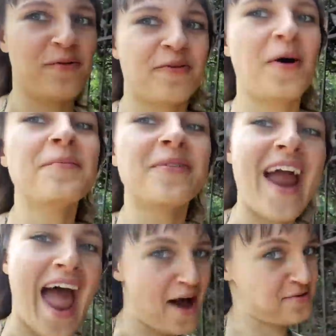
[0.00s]
from their
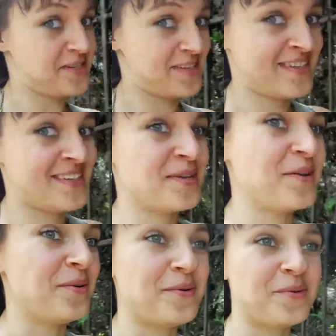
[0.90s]
house
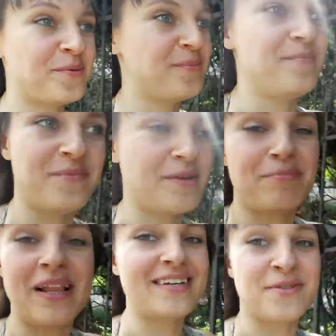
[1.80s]
to the
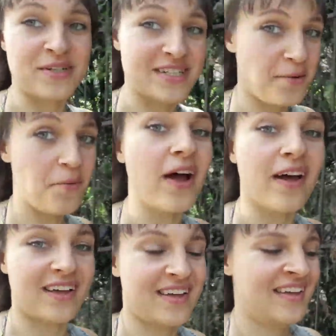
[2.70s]
place where they
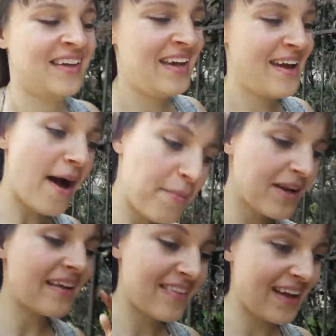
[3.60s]
work. I mean,
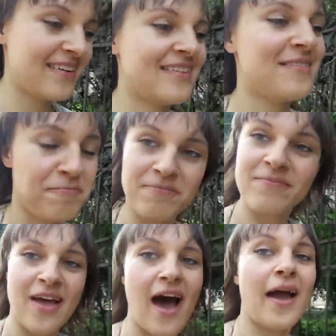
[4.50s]
at that
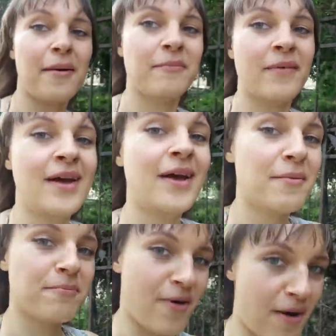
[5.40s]
time
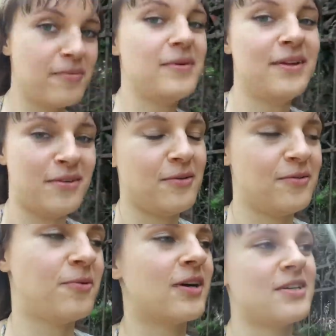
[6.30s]
probably
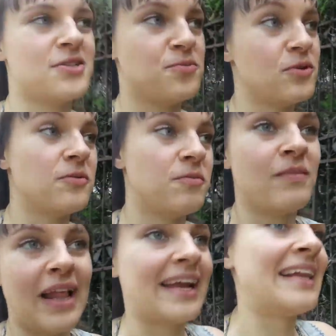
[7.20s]
the workers would
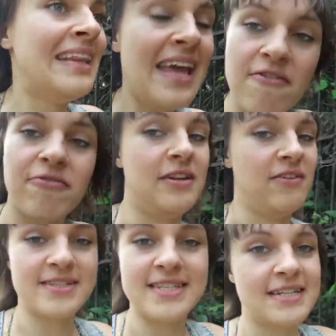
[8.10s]
like live in the
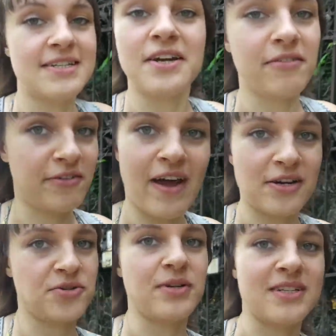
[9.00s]
vicinity of the
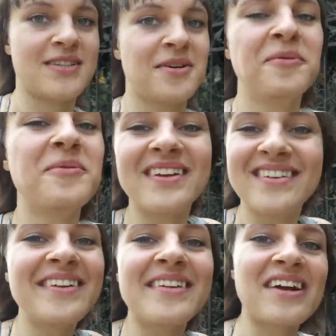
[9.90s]
factories, so they
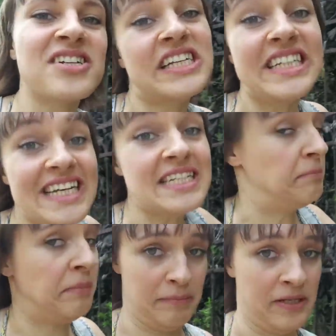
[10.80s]
didn't actually need the
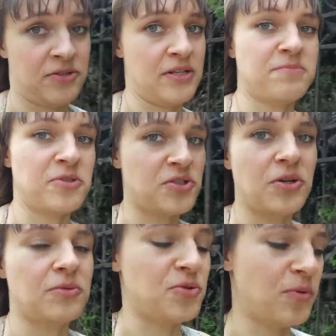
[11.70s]
public transport to
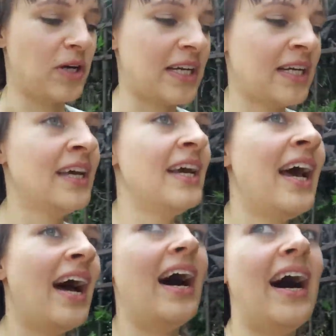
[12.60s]
go to work.
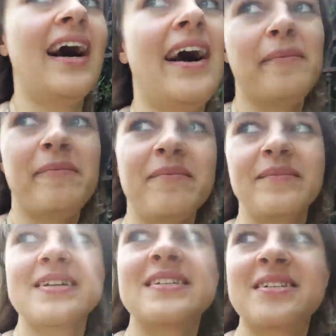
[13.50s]

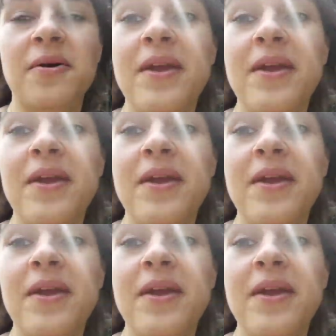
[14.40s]
So